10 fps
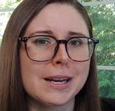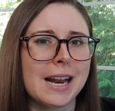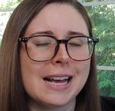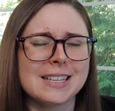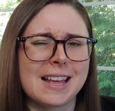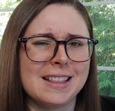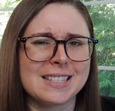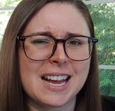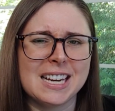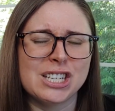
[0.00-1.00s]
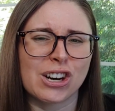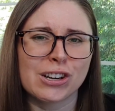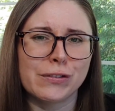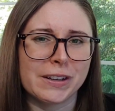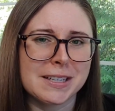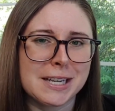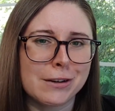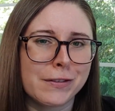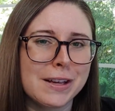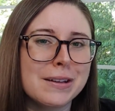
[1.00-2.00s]
It has like this kind of dark fairy
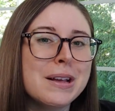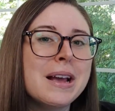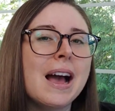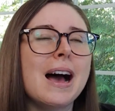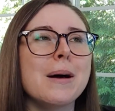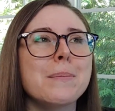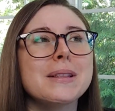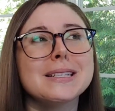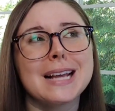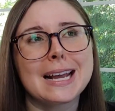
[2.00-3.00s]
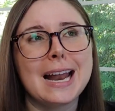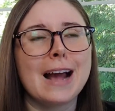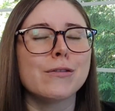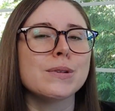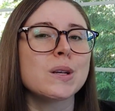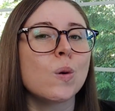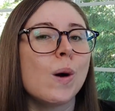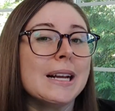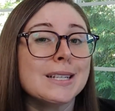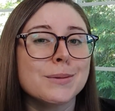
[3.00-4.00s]
tale feel, um, but the second half wasn't
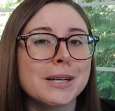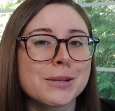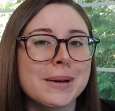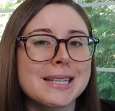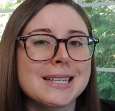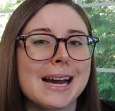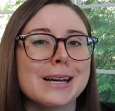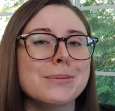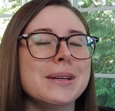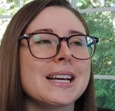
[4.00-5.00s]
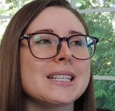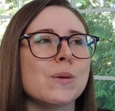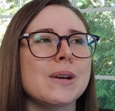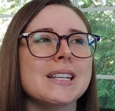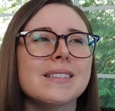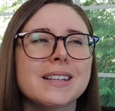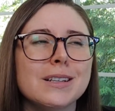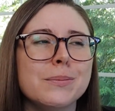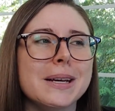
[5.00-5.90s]
quite so much my style because it went a little